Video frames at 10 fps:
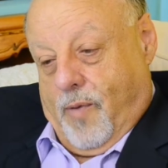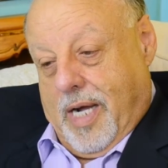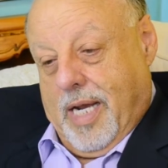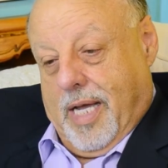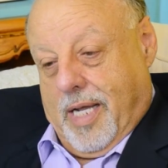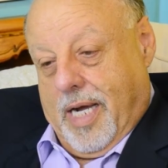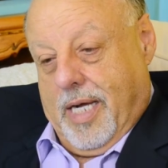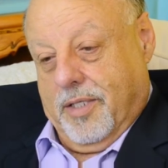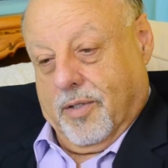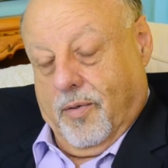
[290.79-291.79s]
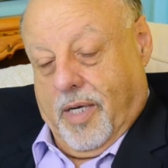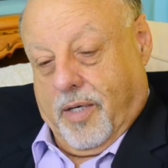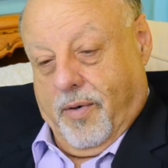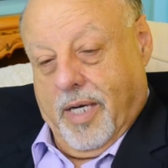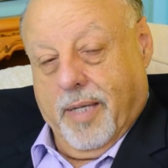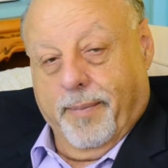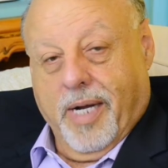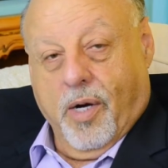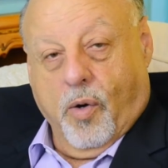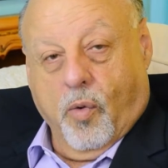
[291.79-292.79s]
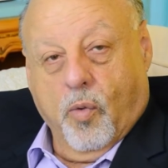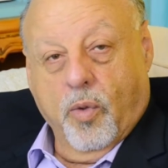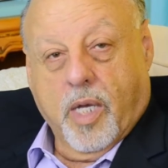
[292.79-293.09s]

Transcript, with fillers: Right out of high school, I created my own